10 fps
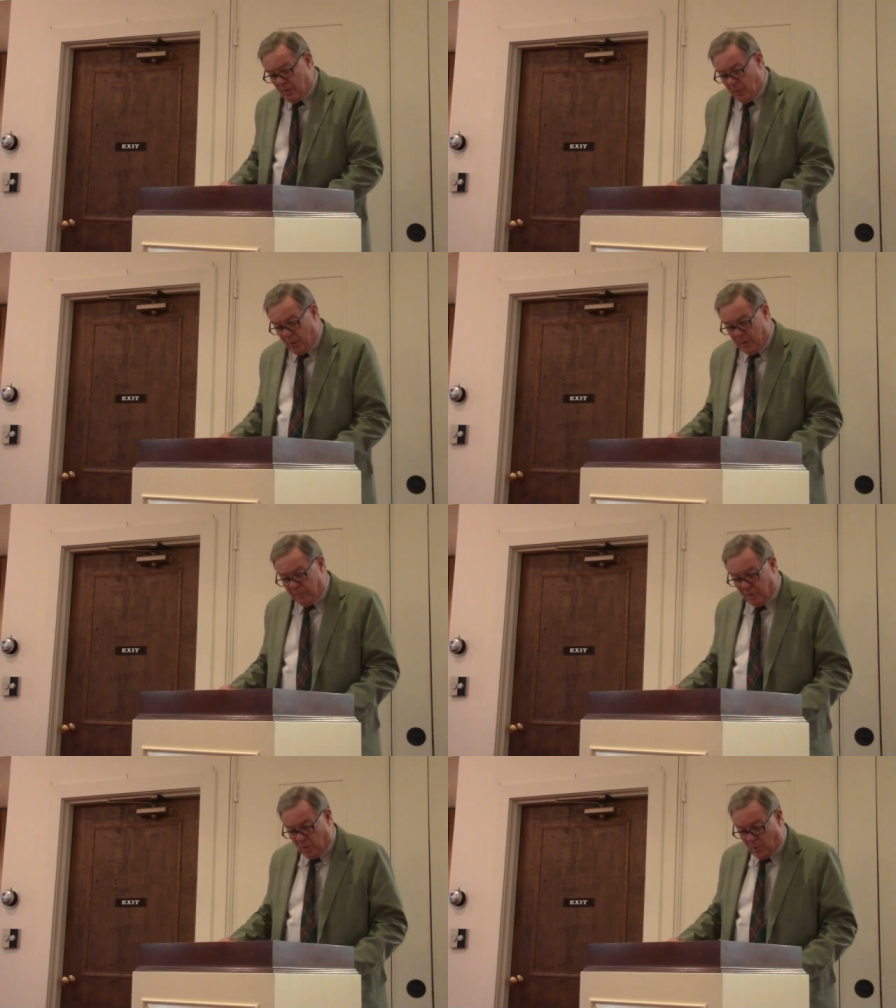the word
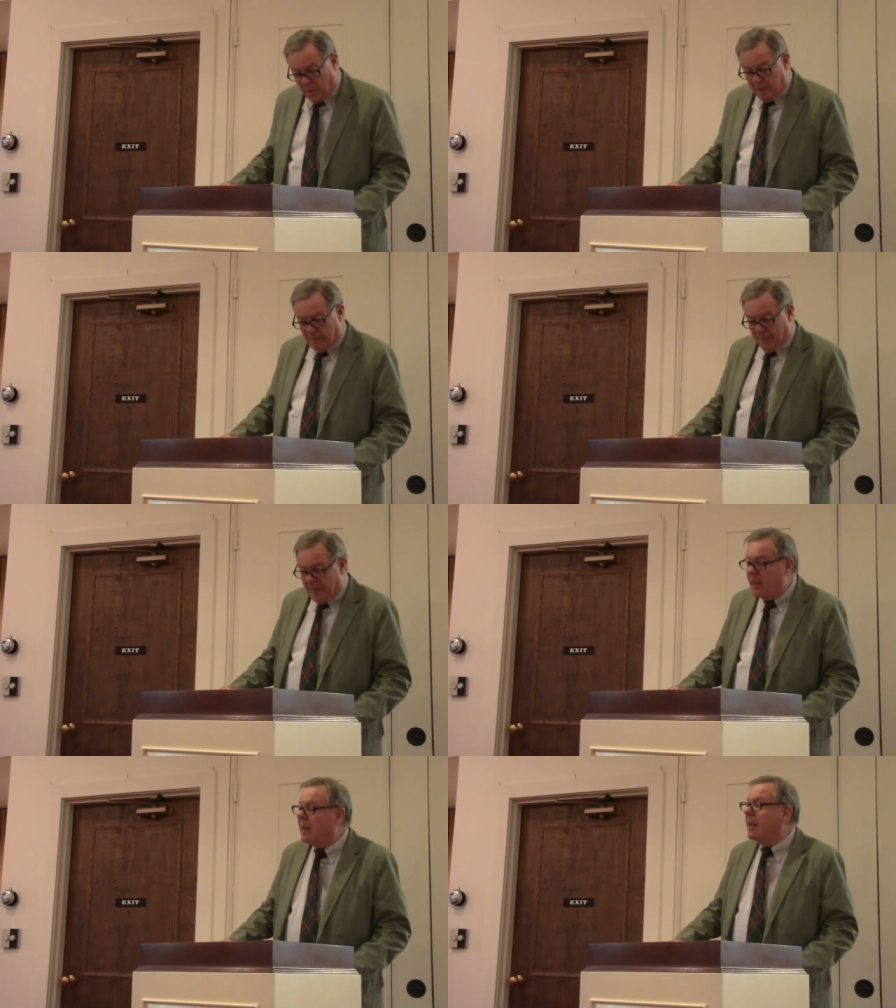of the Lord.
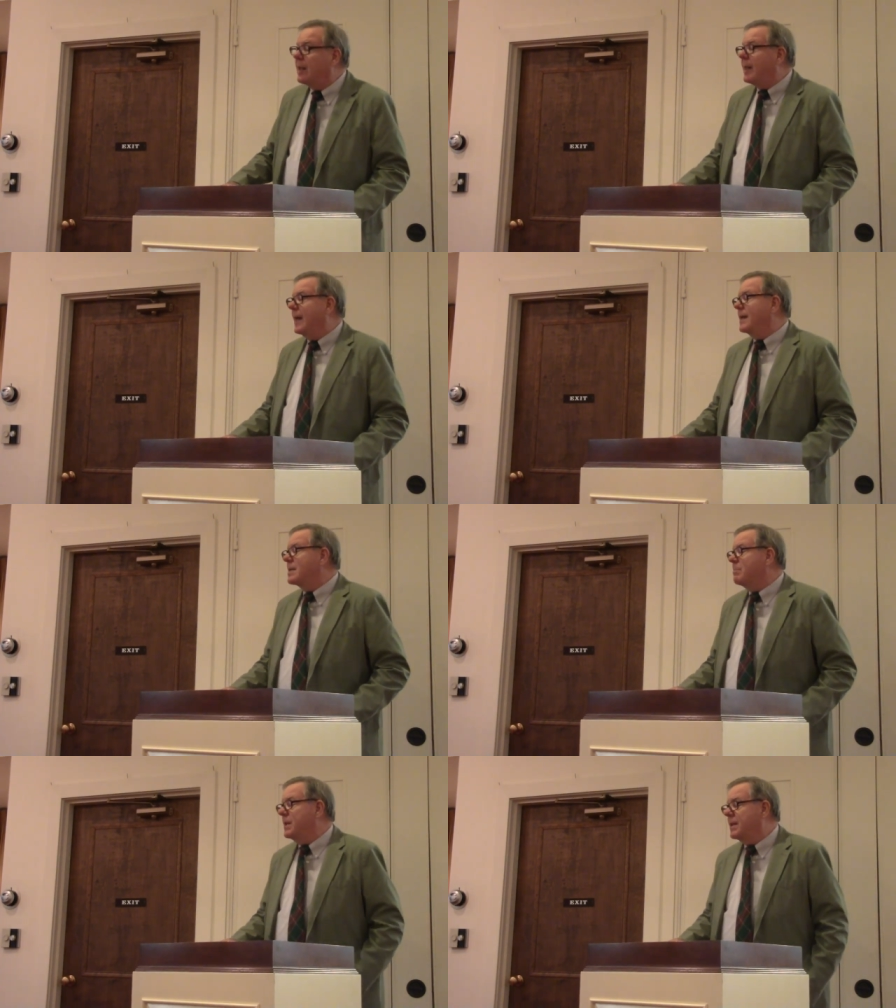
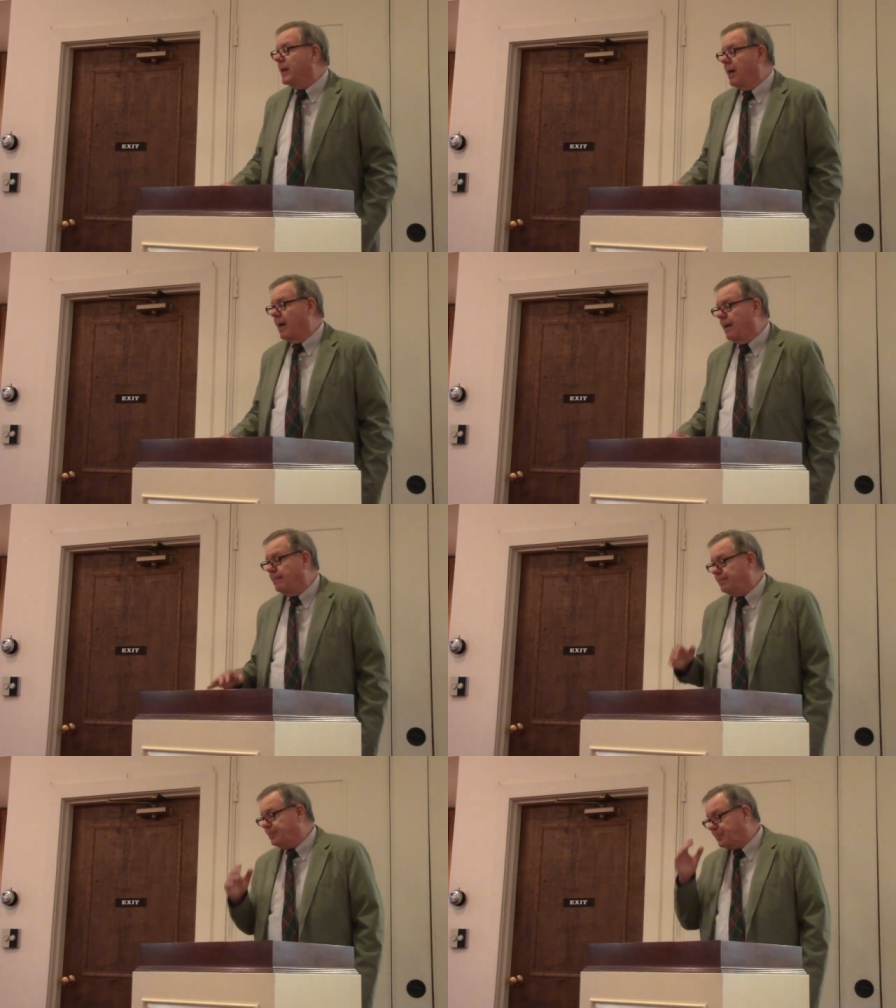Thanks be to
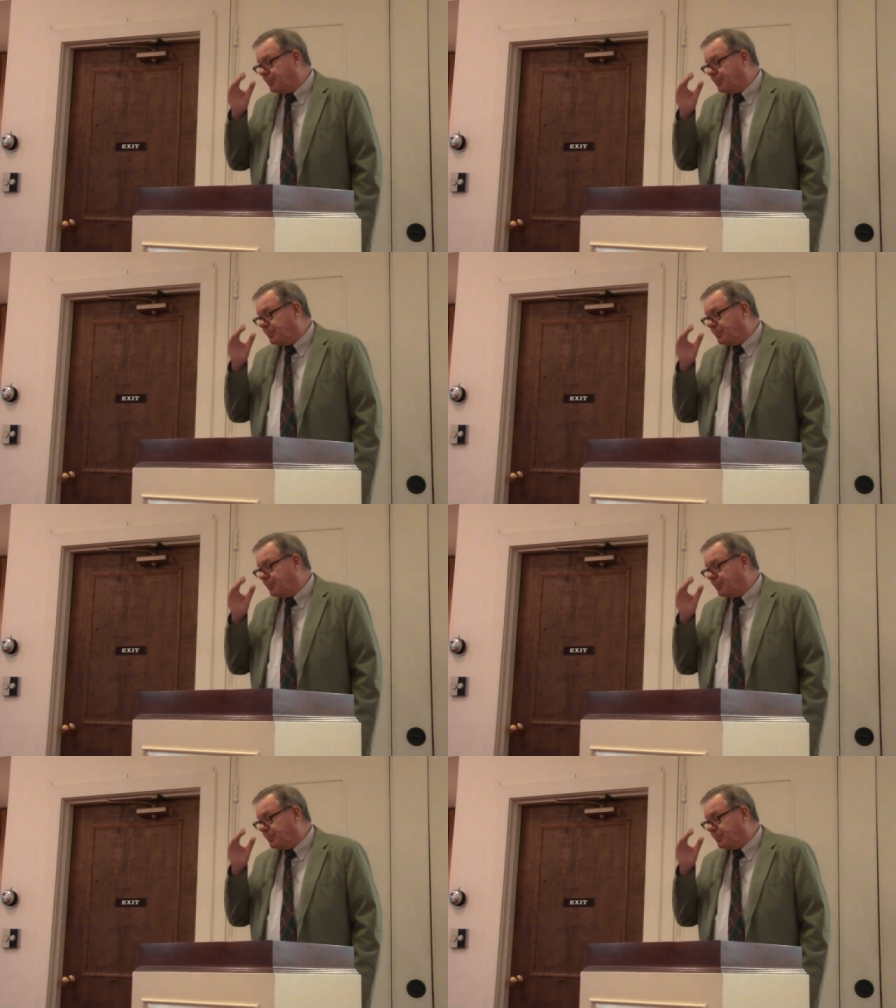God.